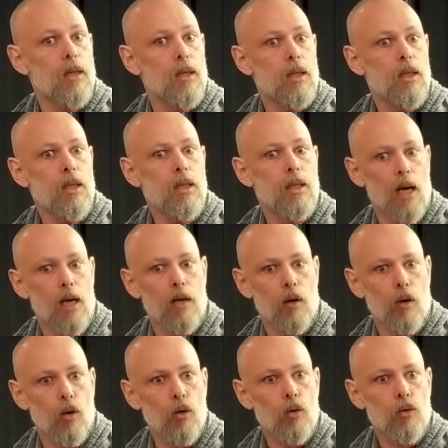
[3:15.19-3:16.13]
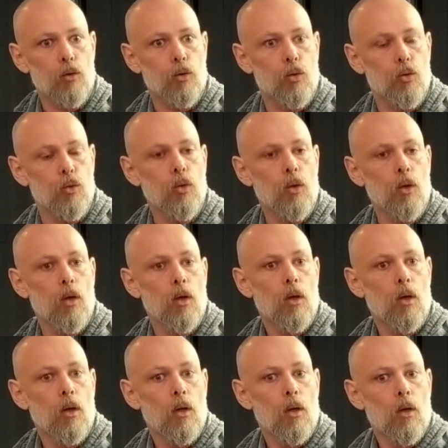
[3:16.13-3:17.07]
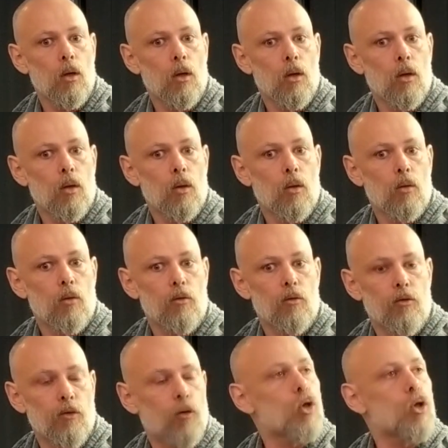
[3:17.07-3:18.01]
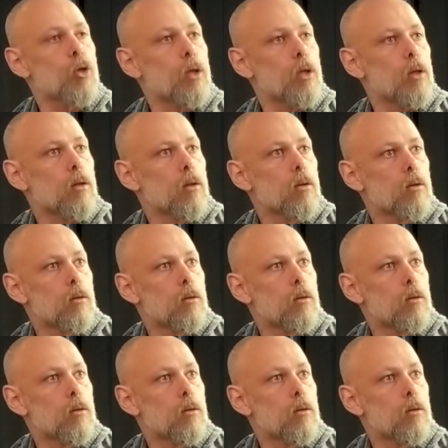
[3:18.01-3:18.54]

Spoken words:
he got her to functioning.